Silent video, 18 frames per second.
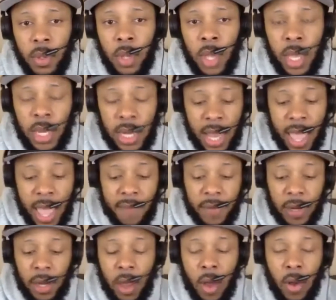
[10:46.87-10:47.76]
He didn't have
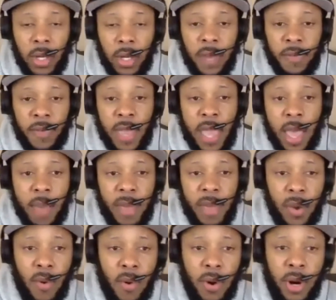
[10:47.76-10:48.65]
a long enough camp
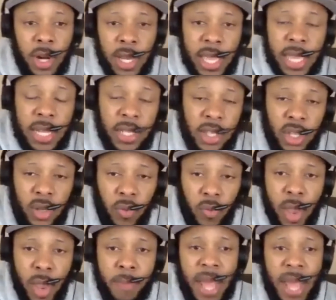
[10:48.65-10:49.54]
in order to get into the
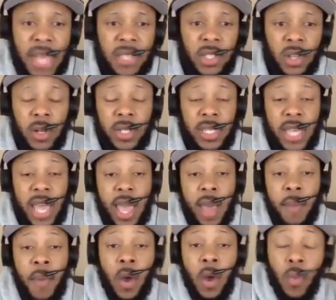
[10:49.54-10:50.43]
ring by a certain
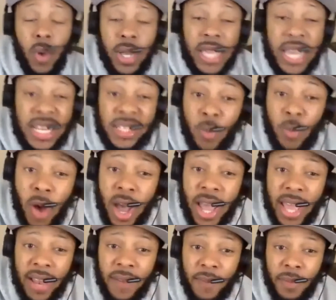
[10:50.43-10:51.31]
time. Well, guess
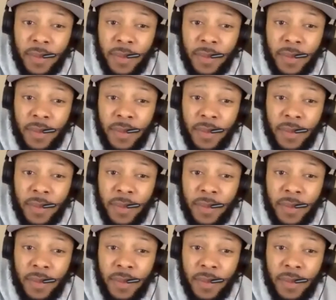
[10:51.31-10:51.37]
what?